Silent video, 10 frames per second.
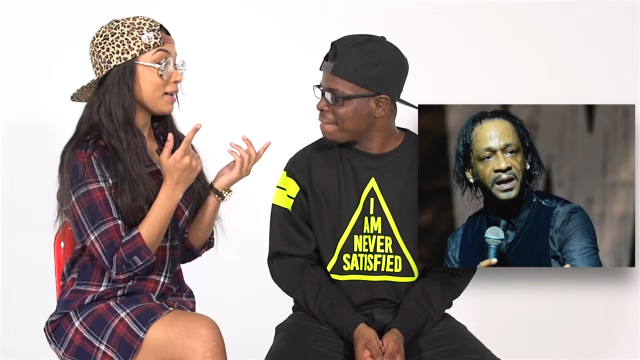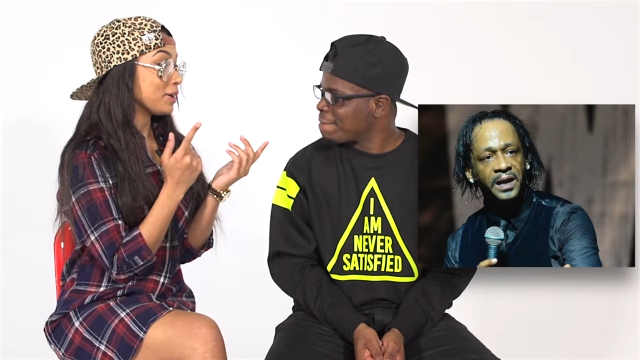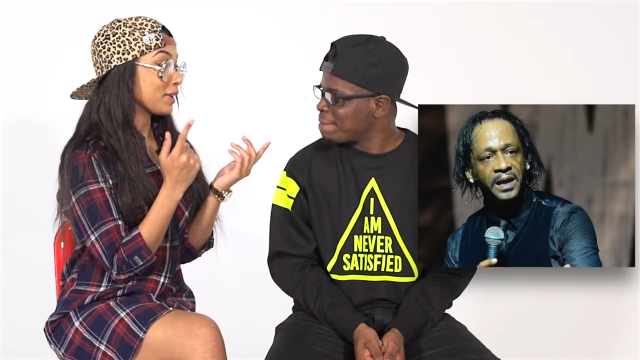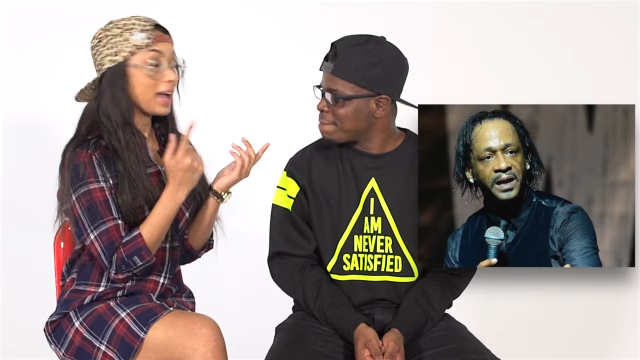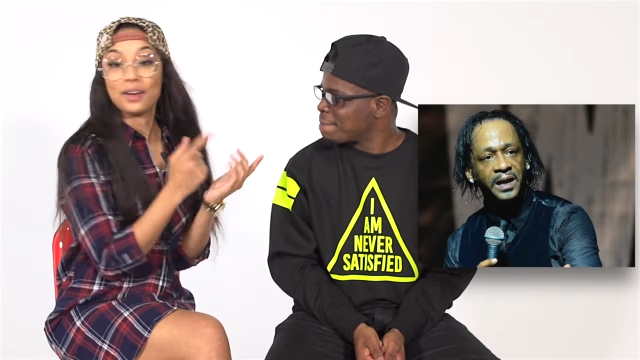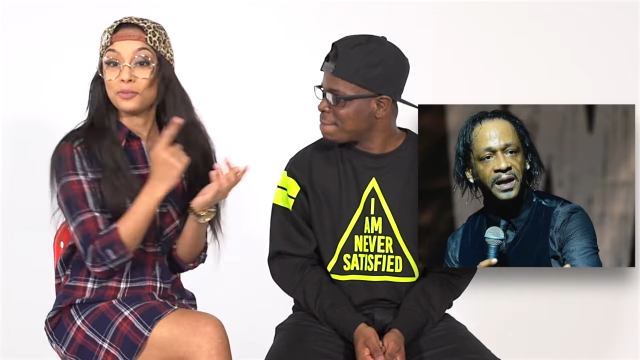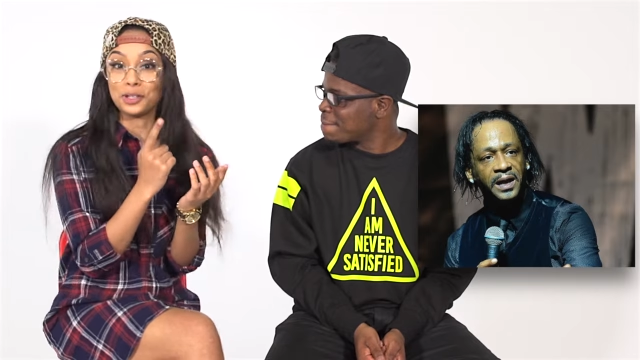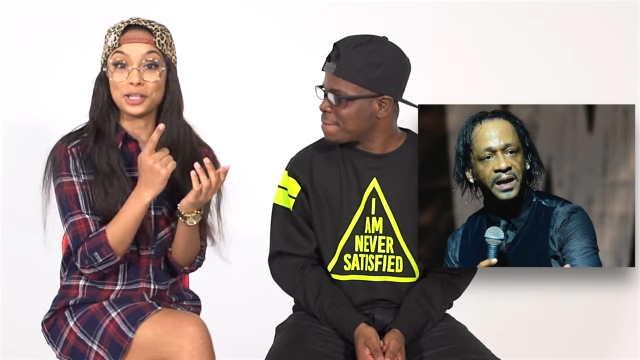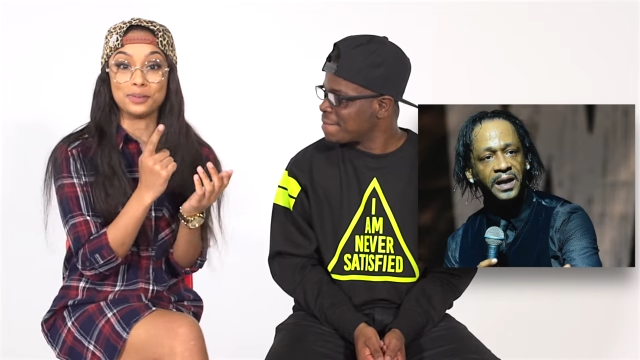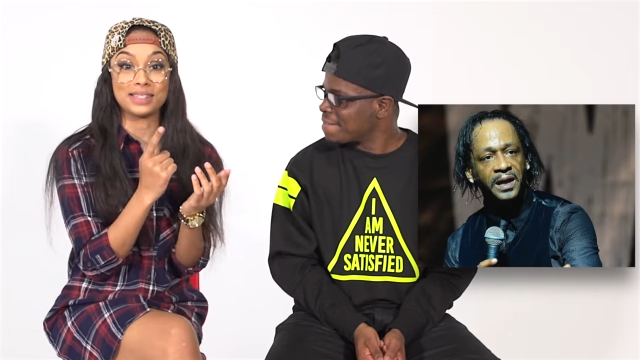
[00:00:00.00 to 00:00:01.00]
Speaker 1: How about Katt
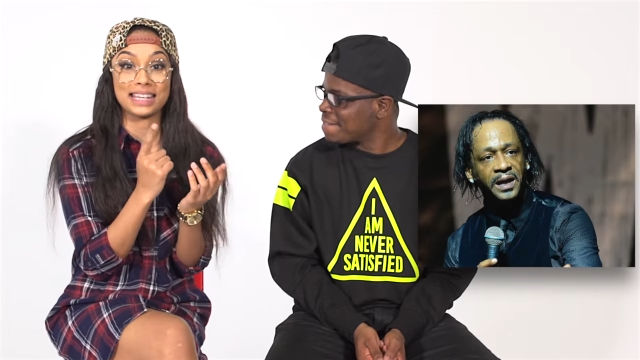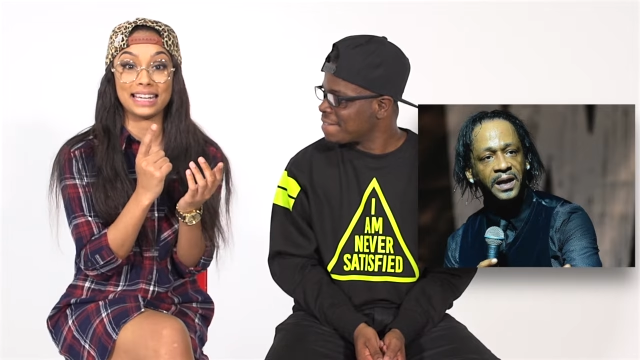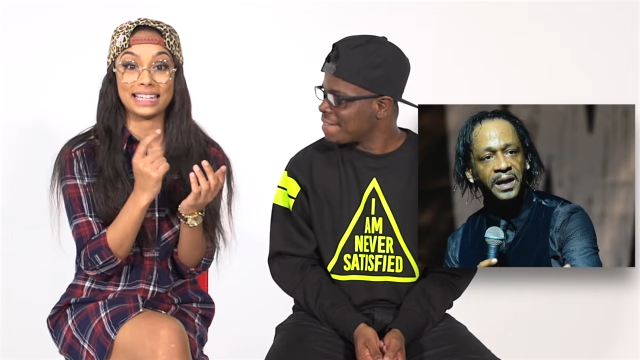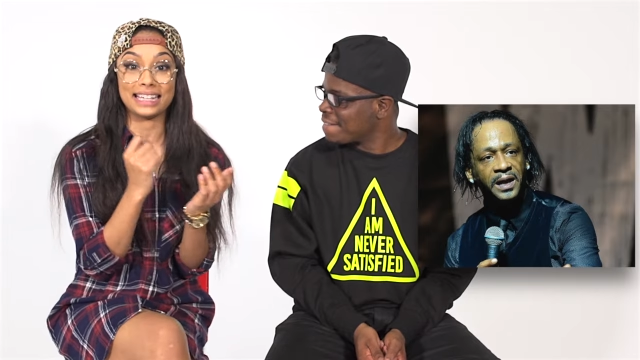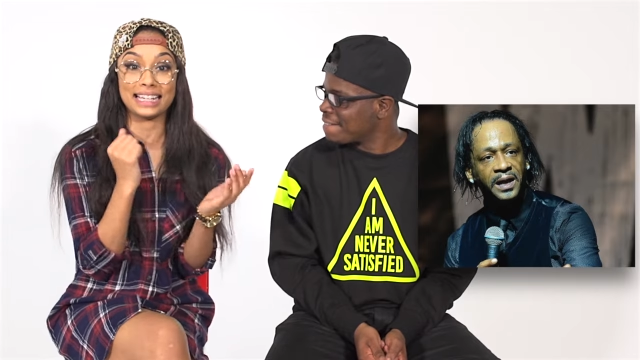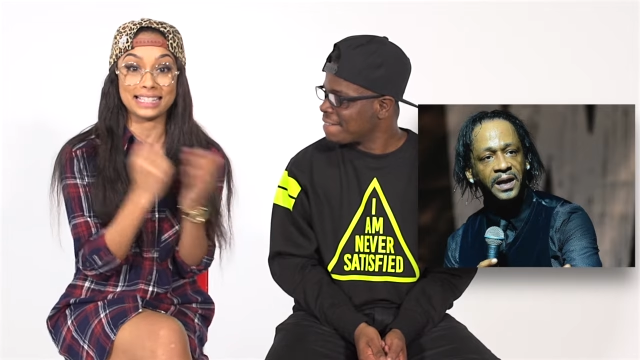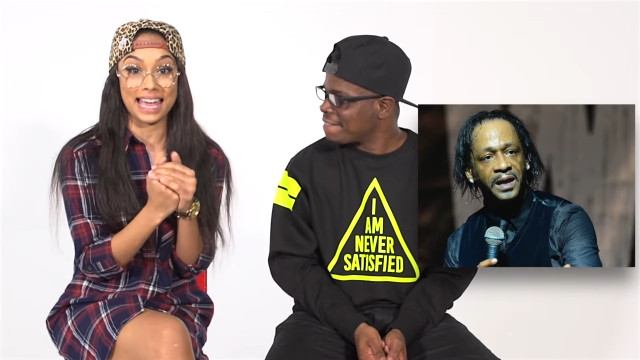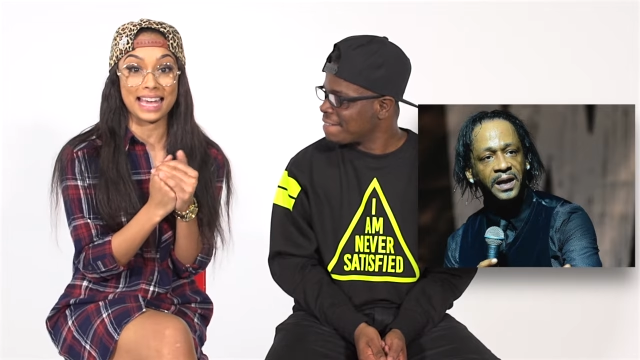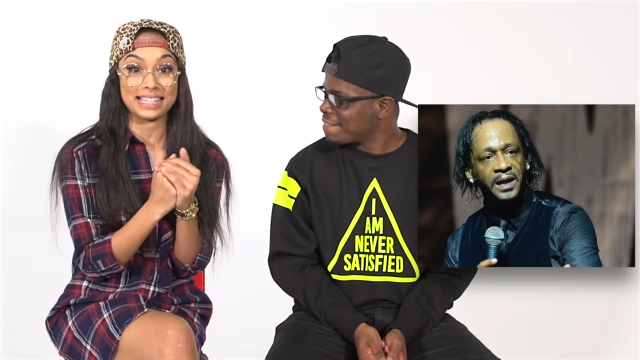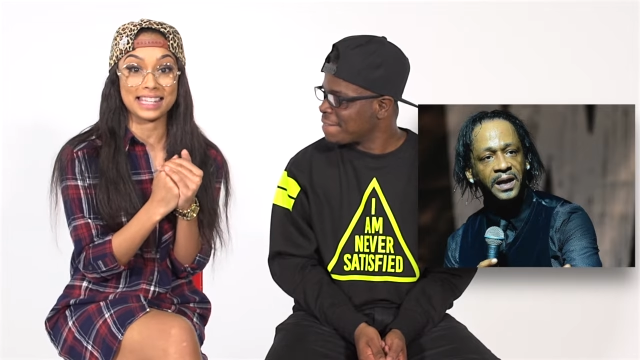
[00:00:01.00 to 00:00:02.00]
Williams getting
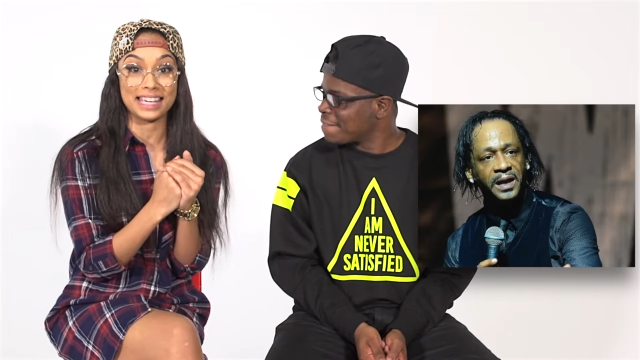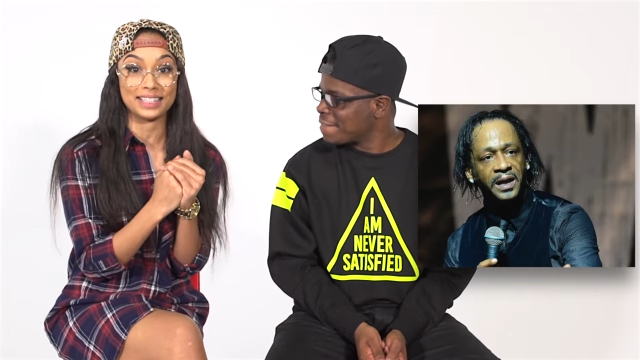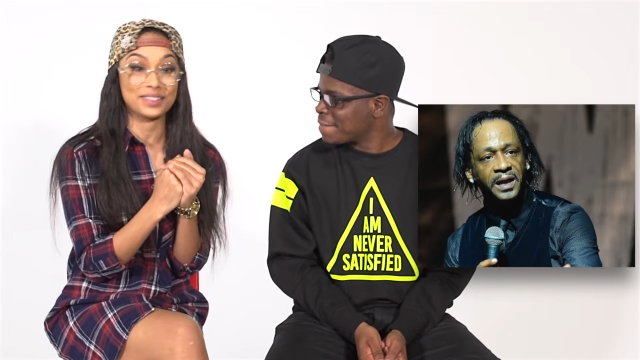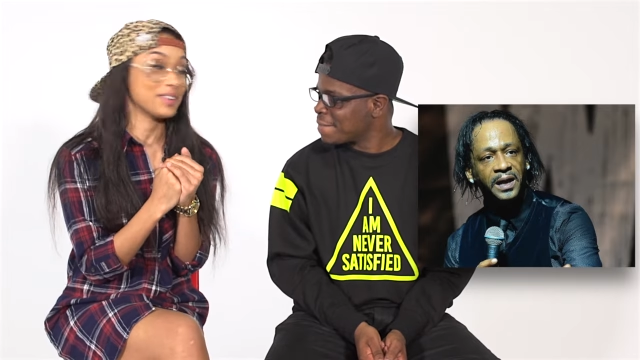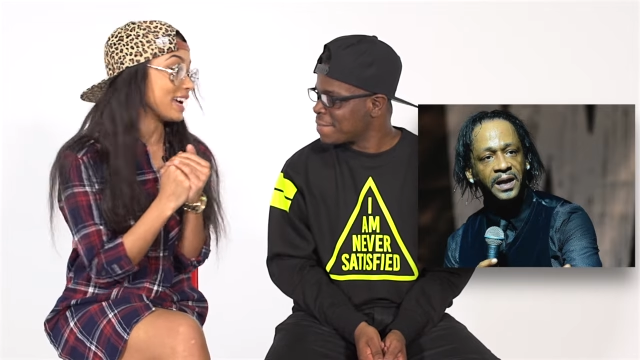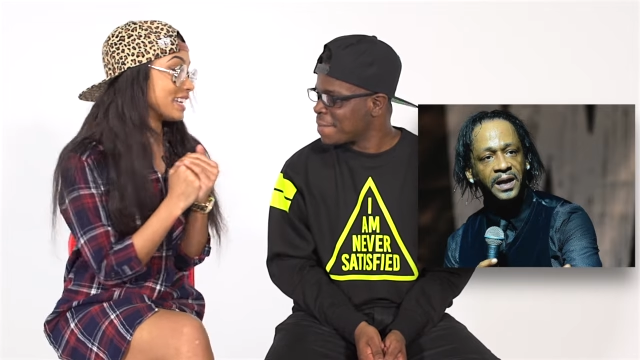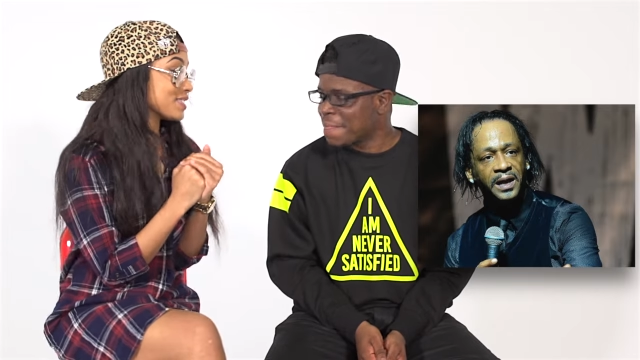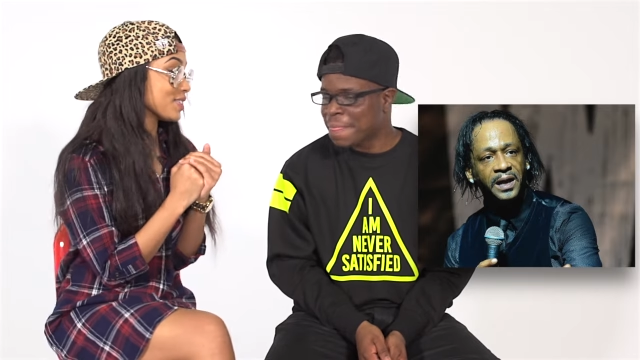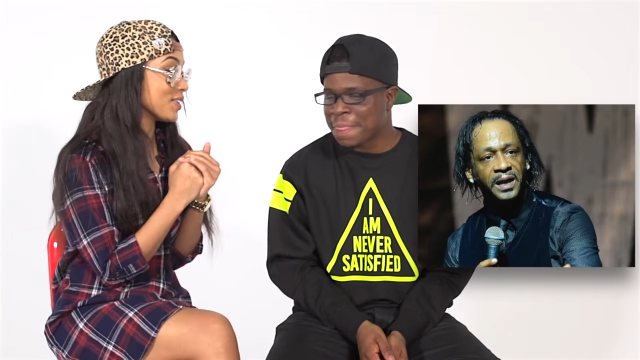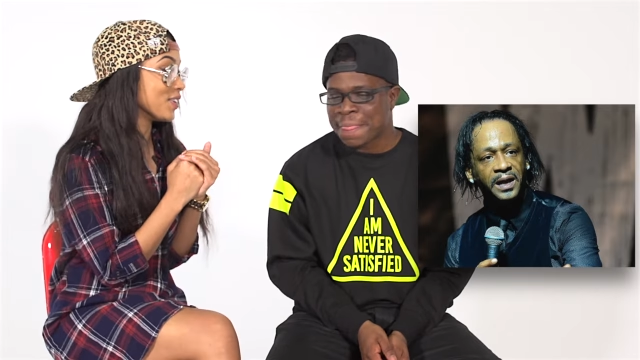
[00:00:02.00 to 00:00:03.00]
his ass kicked?
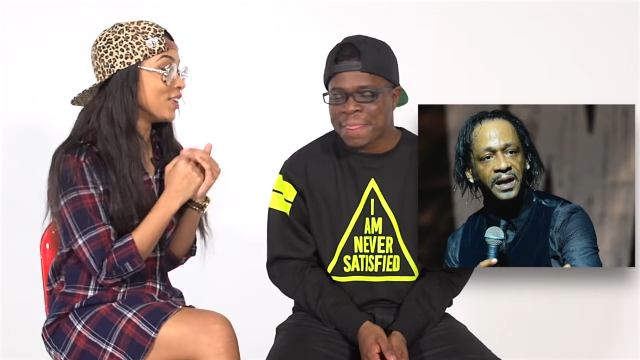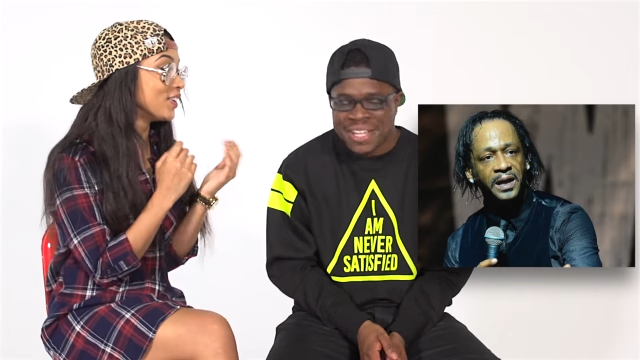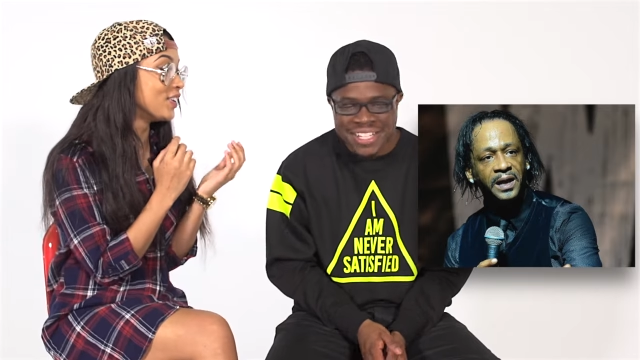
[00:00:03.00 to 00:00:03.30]
Okay, so